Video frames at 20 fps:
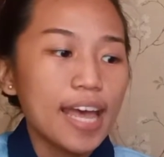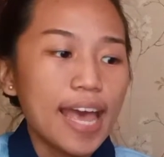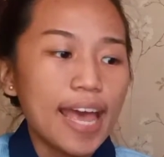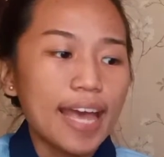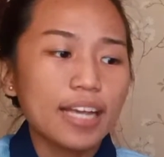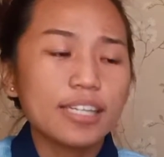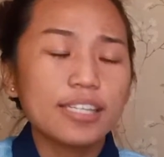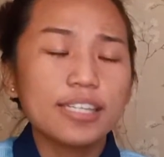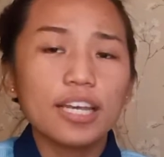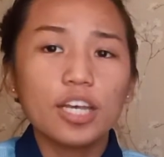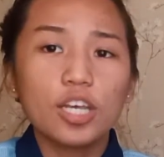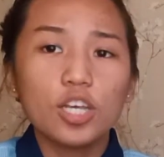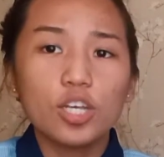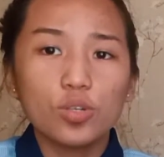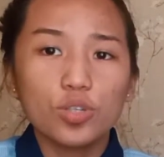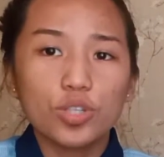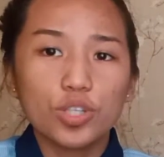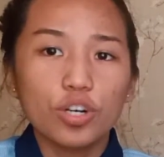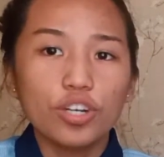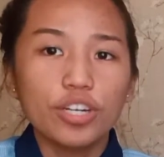
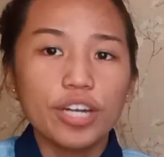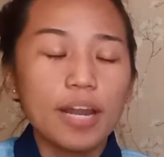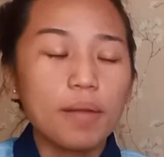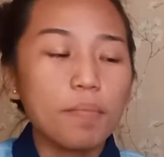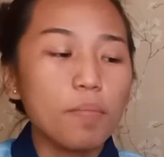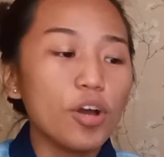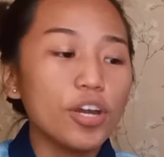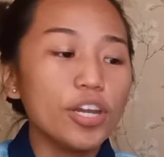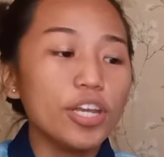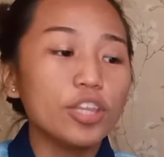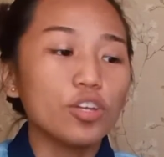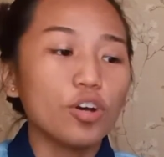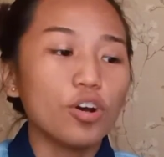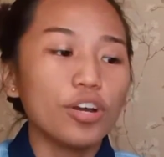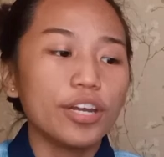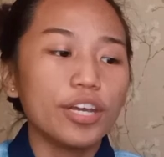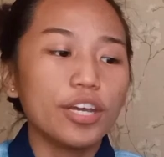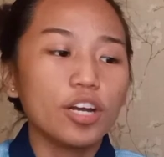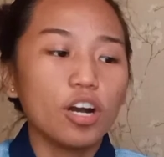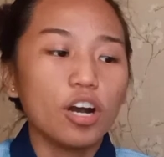execution, and
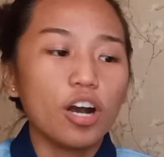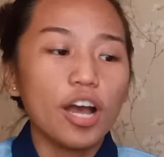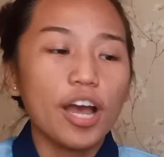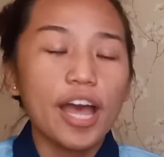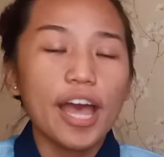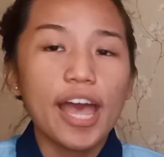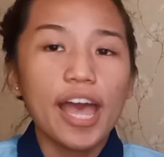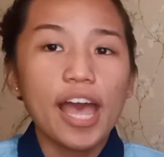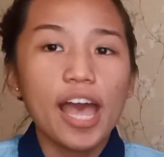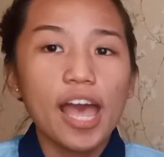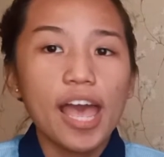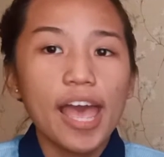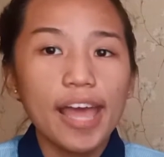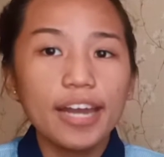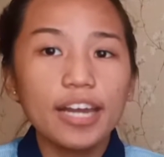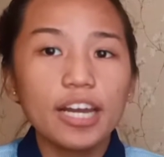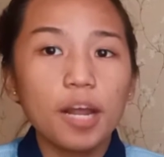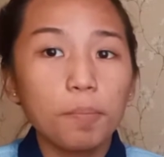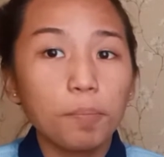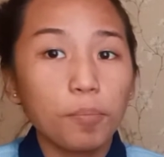monitoring
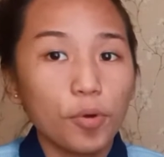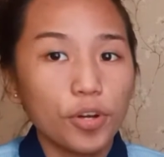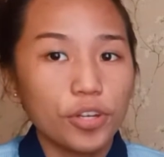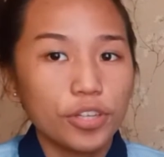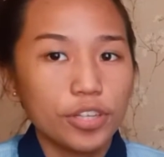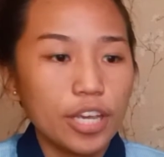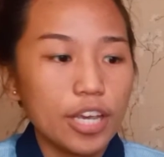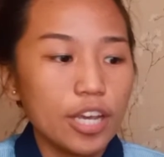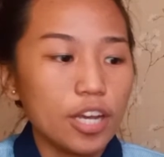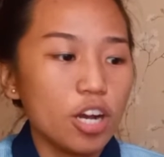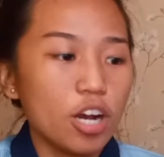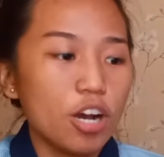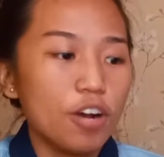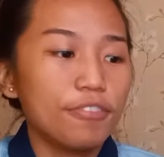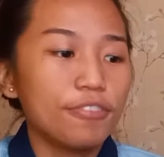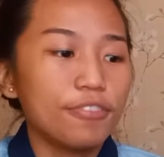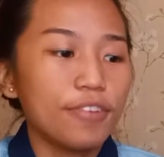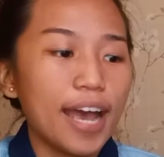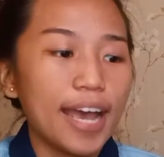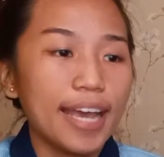and reporting of
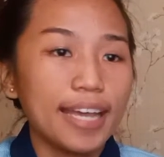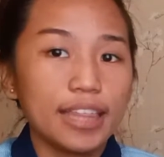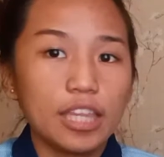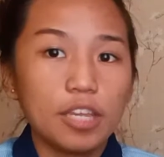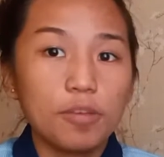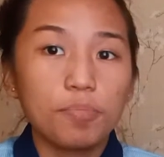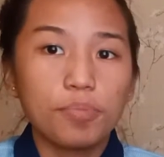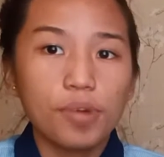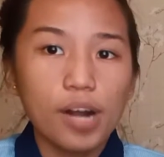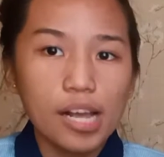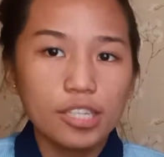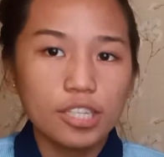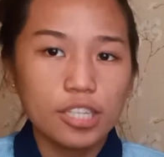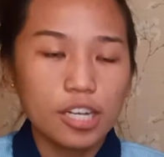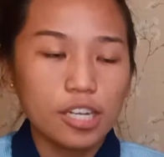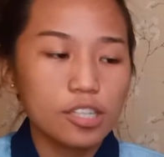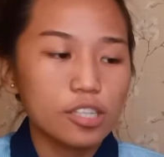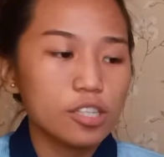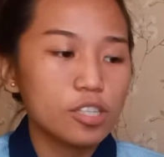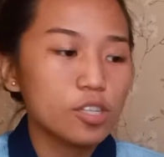IT
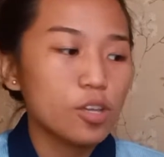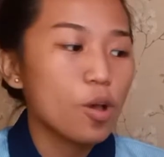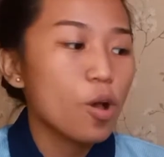projects.